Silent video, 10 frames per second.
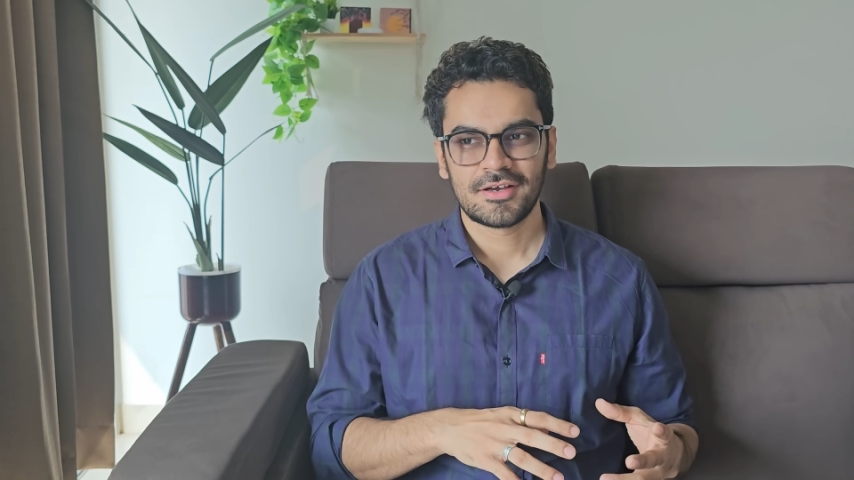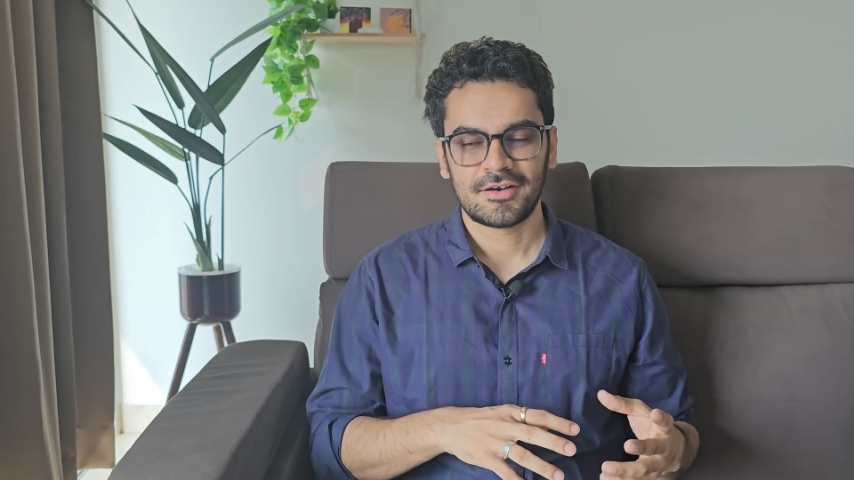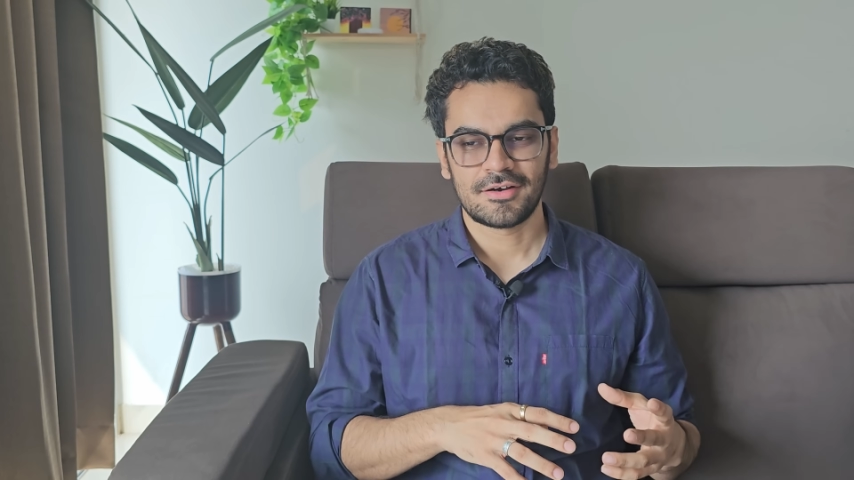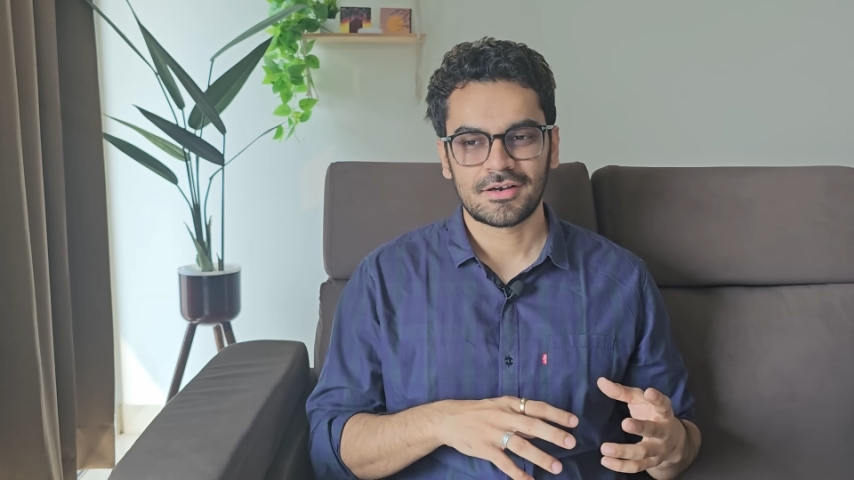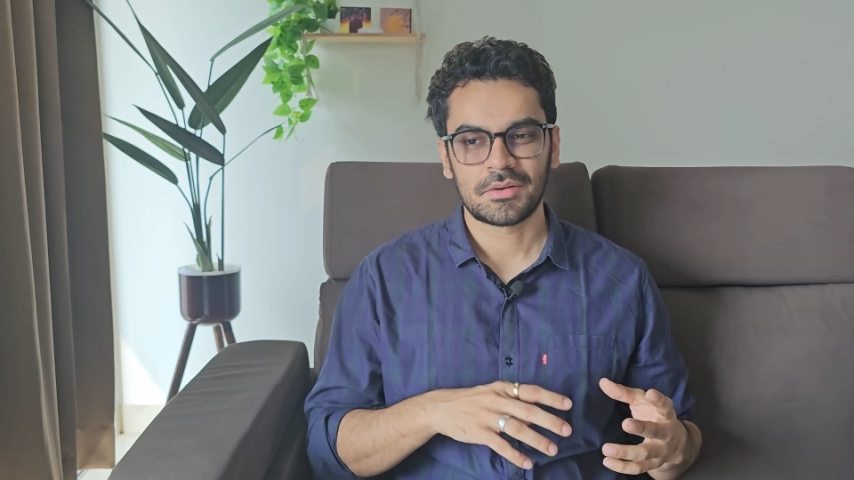
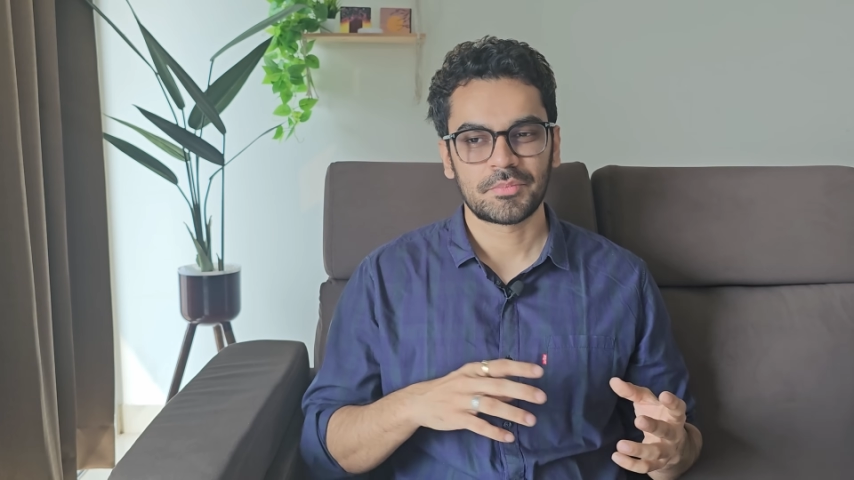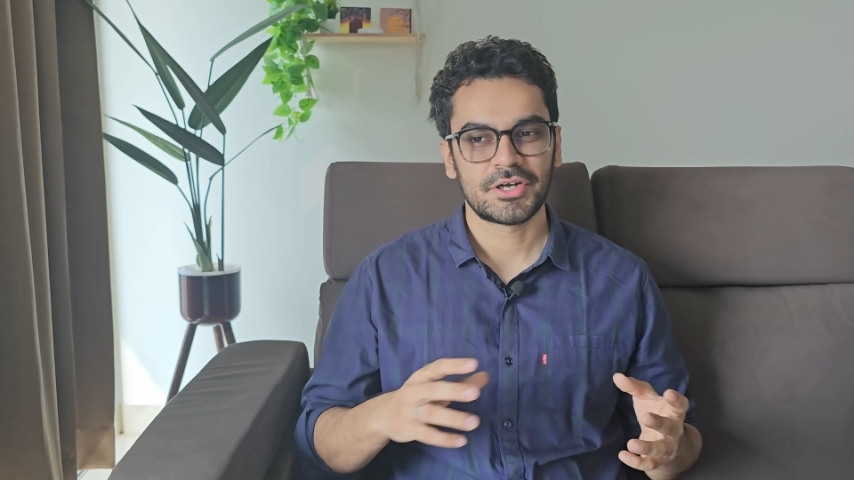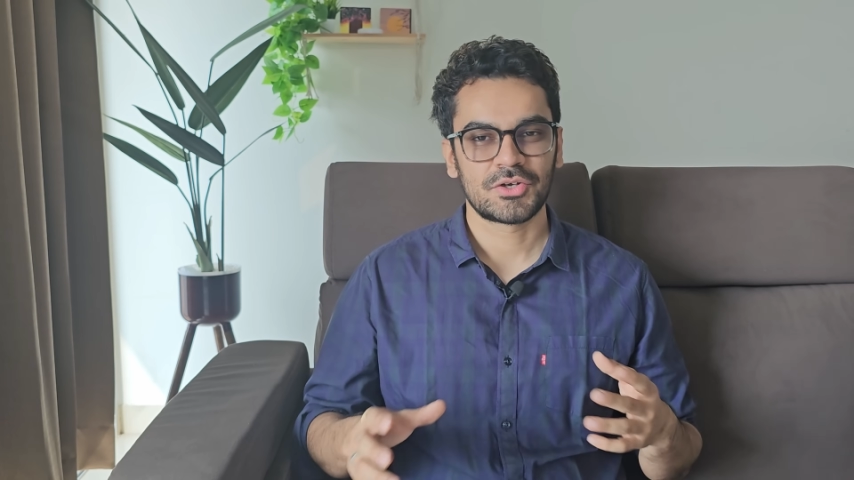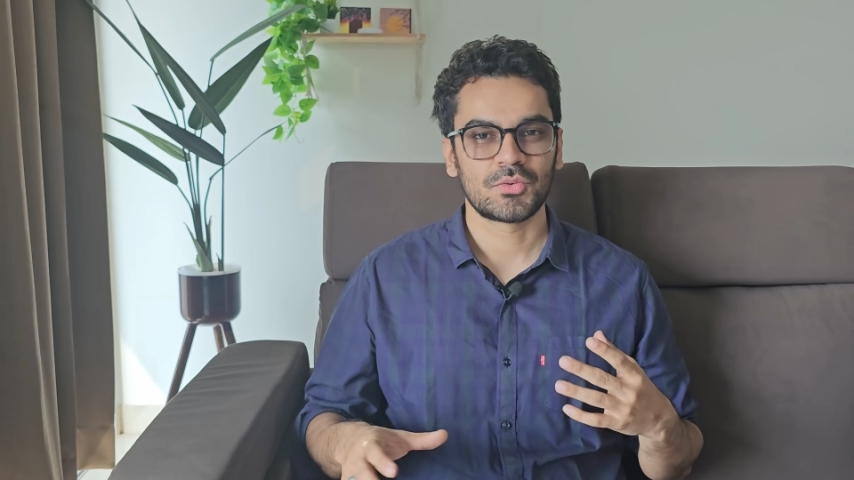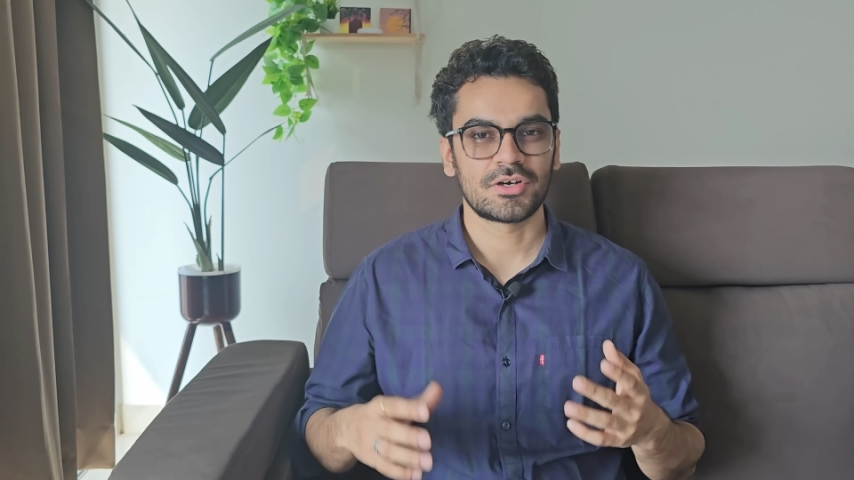uh,
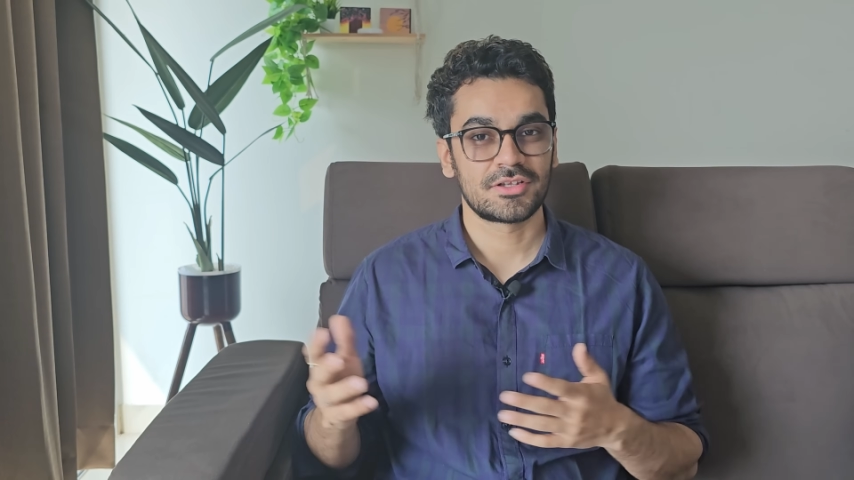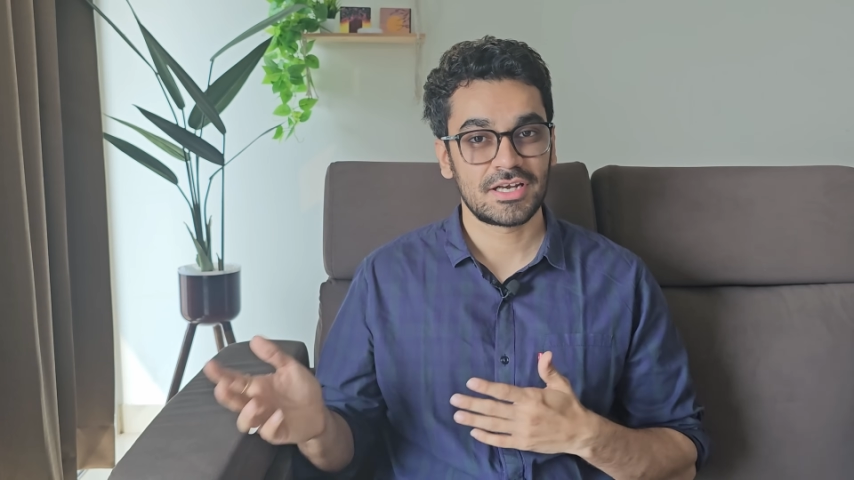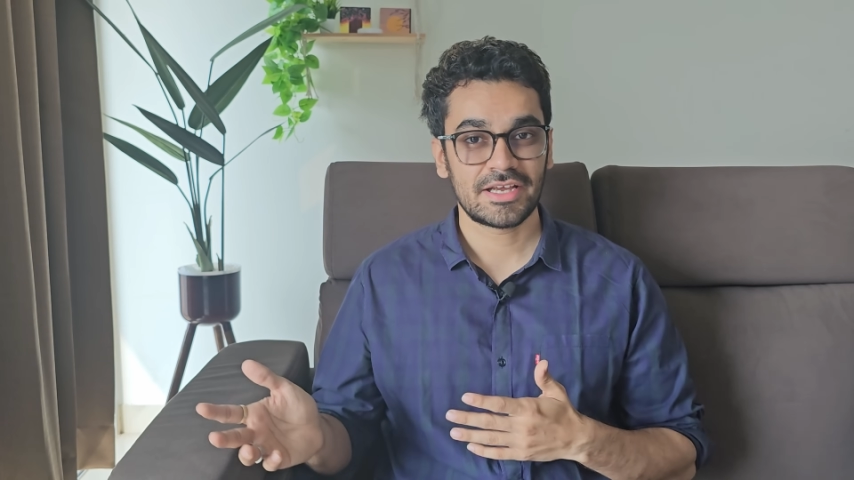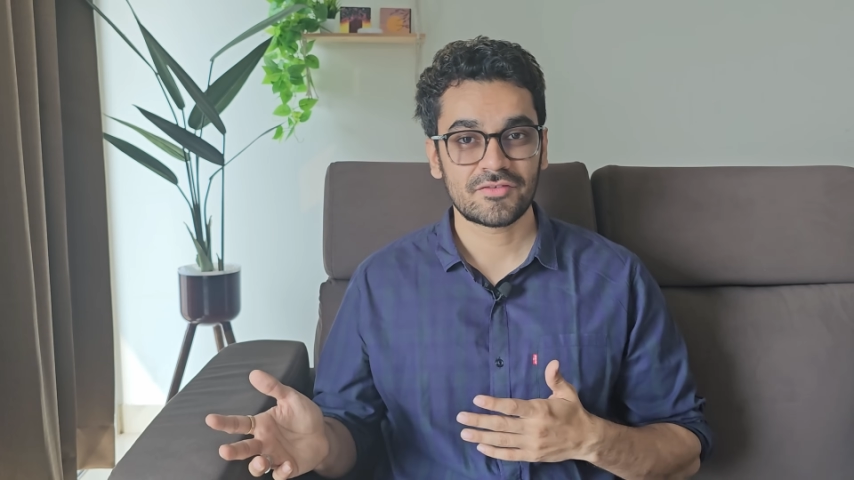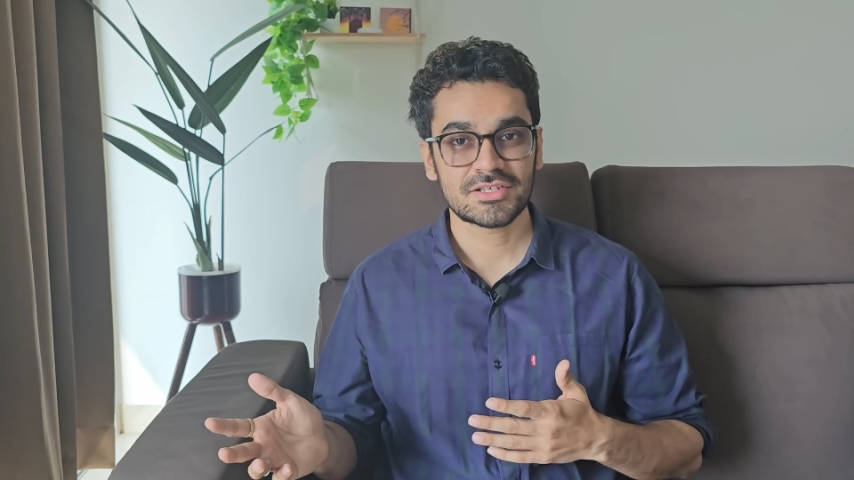compared to other
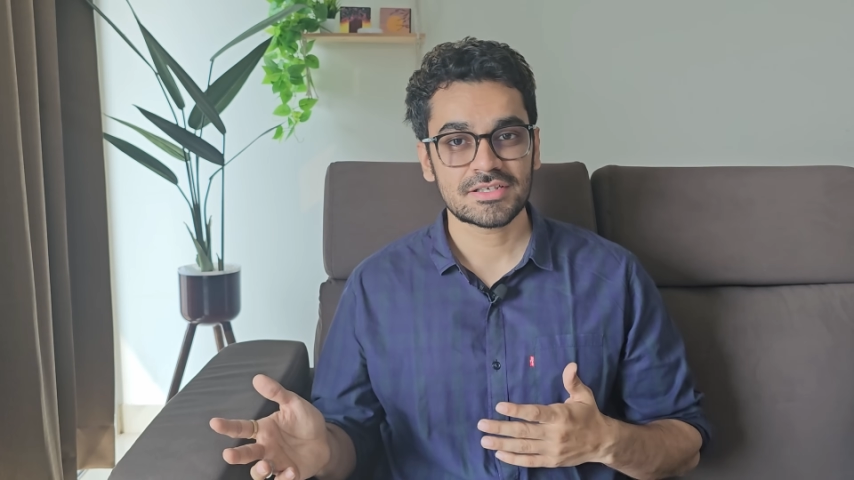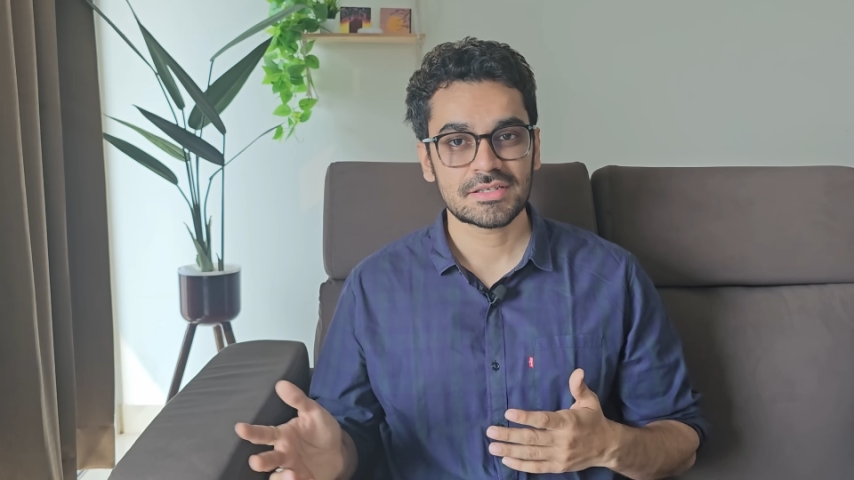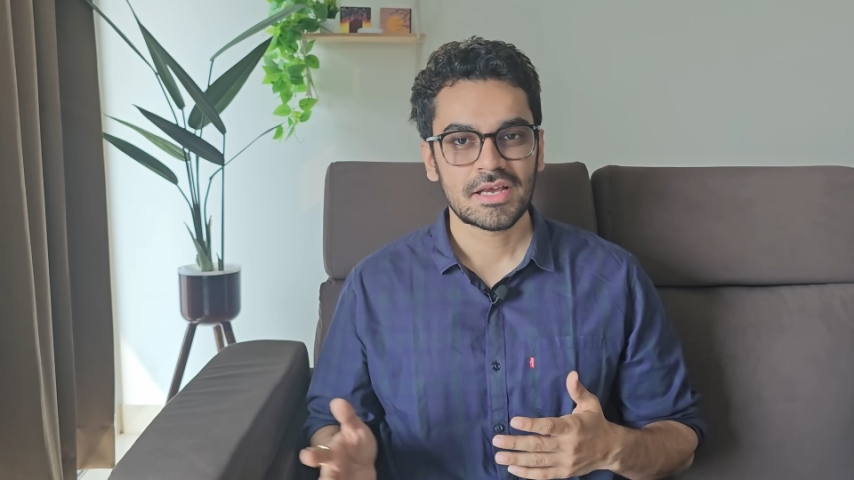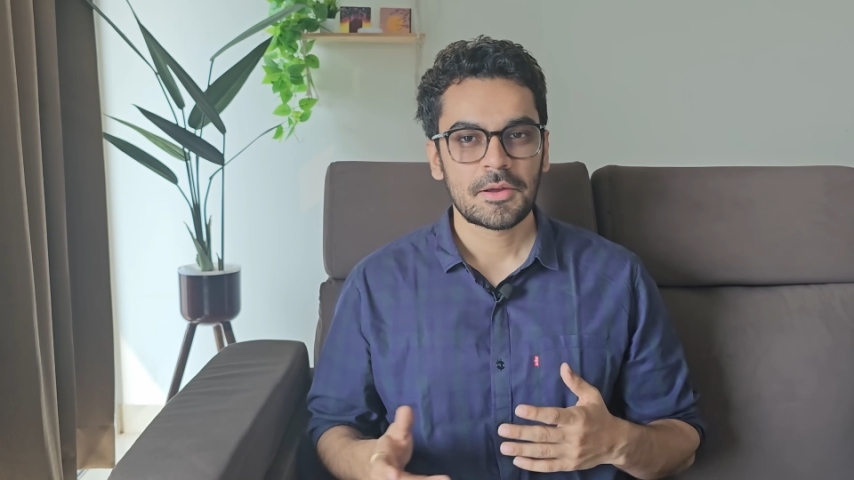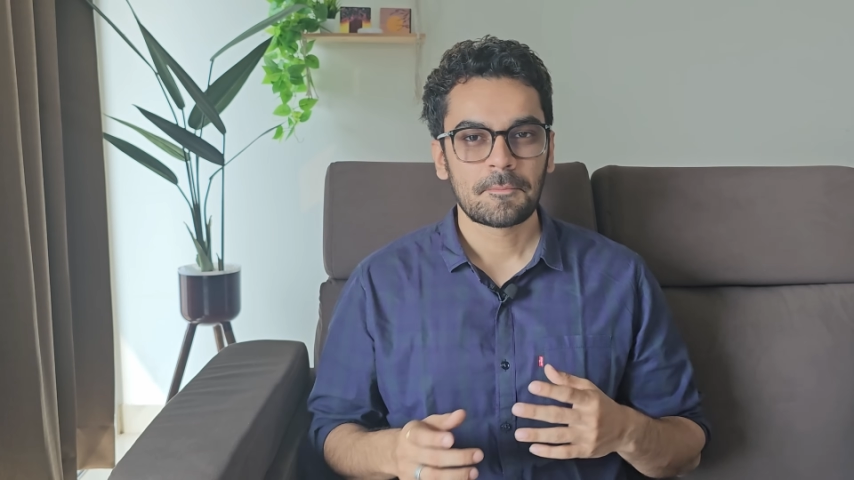languages